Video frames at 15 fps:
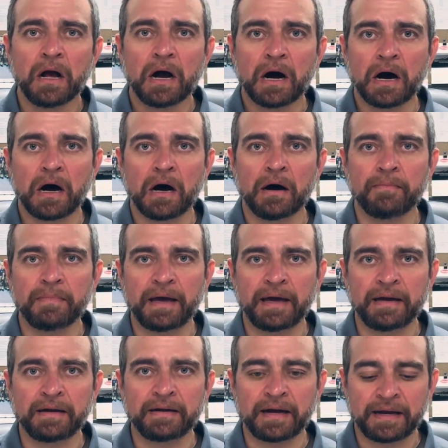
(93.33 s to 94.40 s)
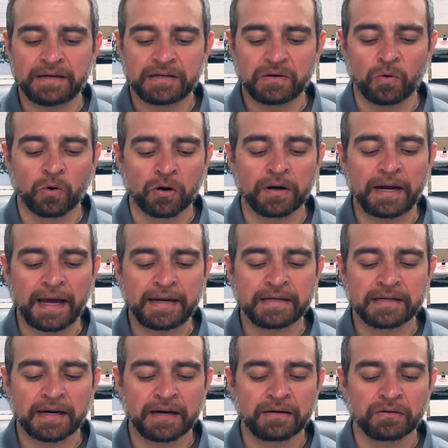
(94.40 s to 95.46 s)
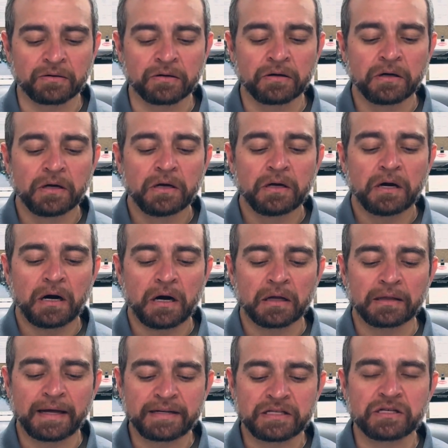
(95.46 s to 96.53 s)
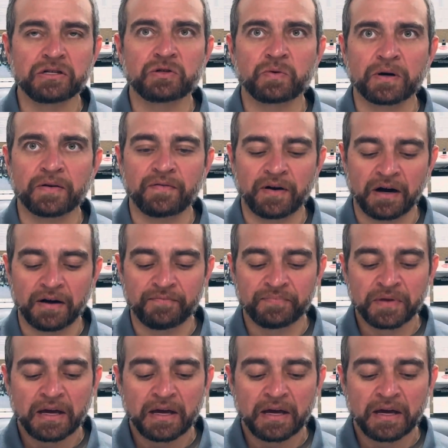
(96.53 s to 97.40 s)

and an end tidal less than 25.